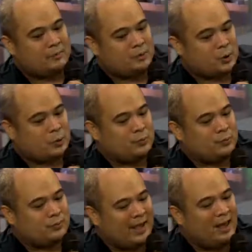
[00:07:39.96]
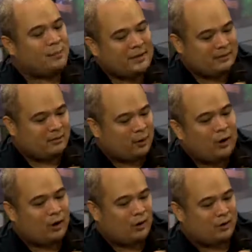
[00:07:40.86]
So the helmet
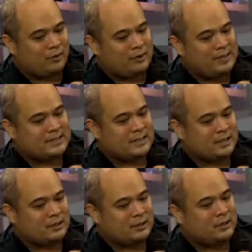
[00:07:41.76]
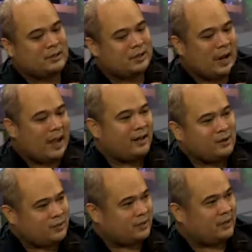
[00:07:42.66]
law is a good
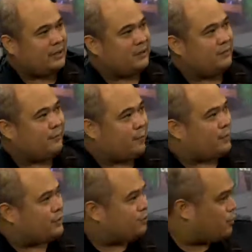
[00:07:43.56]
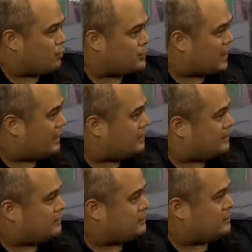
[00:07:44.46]
entry for the
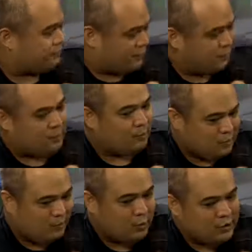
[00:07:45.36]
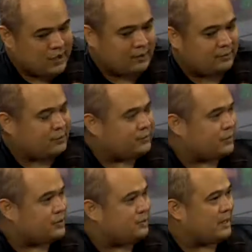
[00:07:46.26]
motorcyclists, for the motorcycle
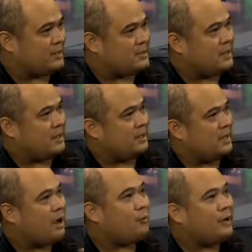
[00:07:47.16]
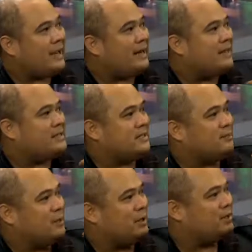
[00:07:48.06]
users, because now we're getting
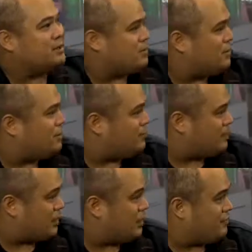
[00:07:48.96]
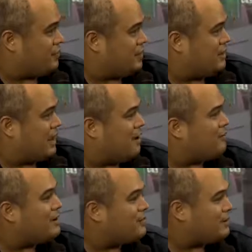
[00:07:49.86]
some concern from the government.
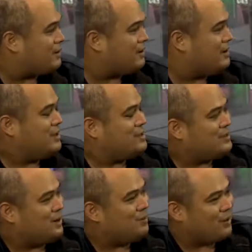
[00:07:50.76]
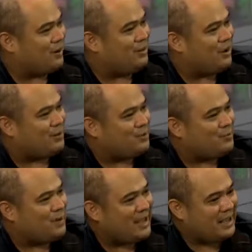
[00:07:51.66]
However, somewhere along the
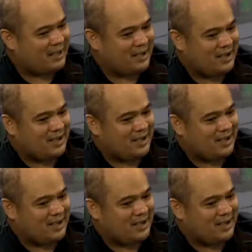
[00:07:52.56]
way,